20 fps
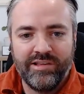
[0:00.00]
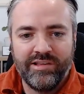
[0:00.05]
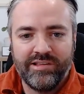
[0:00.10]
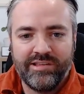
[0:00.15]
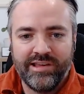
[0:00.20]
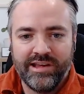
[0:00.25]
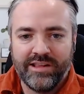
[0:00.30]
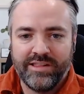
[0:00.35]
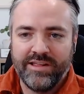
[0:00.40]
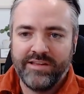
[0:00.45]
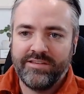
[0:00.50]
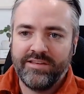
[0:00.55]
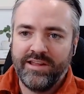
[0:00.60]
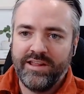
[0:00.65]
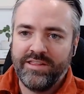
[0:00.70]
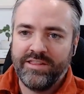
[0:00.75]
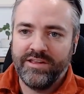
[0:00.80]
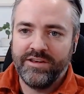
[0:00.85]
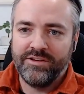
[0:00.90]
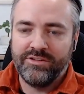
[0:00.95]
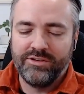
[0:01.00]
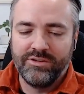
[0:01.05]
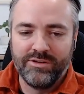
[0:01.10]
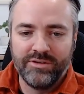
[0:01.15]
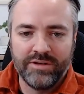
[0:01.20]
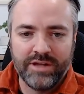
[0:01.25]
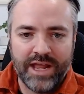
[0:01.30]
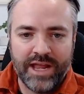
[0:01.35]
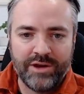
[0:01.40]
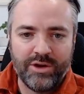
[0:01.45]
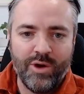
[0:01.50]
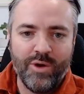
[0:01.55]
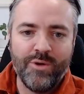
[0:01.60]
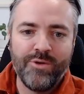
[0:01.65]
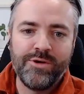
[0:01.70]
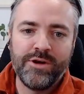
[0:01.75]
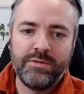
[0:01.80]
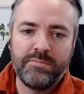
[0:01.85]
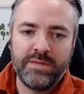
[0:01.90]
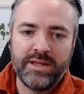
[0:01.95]
sink their teeth into and
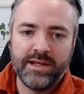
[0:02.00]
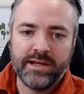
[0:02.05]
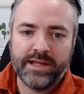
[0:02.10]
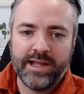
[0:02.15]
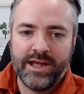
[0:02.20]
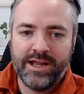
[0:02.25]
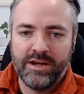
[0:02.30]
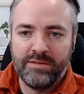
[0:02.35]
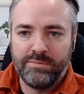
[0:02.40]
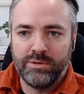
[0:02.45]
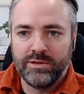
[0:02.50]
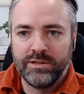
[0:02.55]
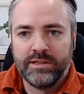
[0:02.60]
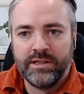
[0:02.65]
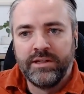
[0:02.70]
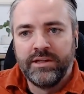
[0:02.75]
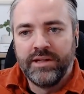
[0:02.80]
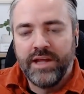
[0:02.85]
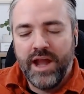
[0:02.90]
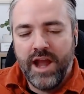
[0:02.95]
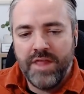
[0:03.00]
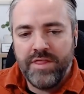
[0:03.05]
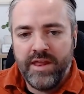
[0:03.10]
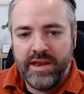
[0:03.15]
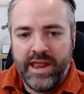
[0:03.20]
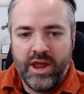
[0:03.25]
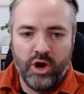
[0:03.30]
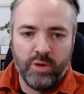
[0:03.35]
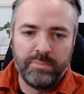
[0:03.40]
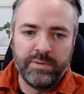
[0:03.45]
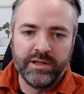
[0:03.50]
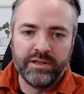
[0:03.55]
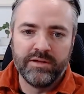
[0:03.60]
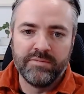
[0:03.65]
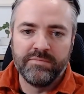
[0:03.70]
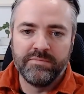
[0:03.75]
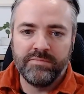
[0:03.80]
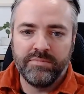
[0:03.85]
own and be accountable, and then helping them,